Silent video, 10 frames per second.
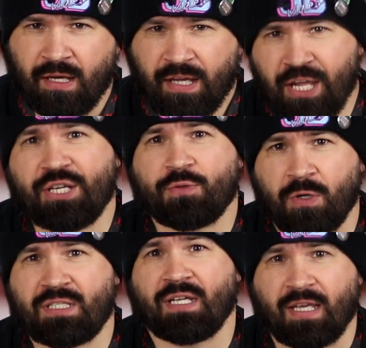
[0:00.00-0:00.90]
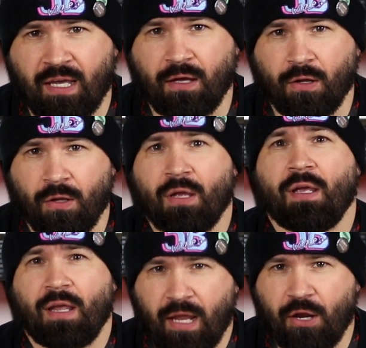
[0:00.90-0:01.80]
he just wants to kill
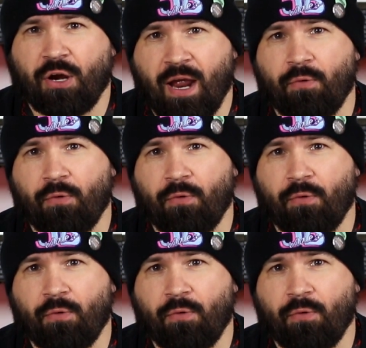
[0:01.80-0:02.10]
internet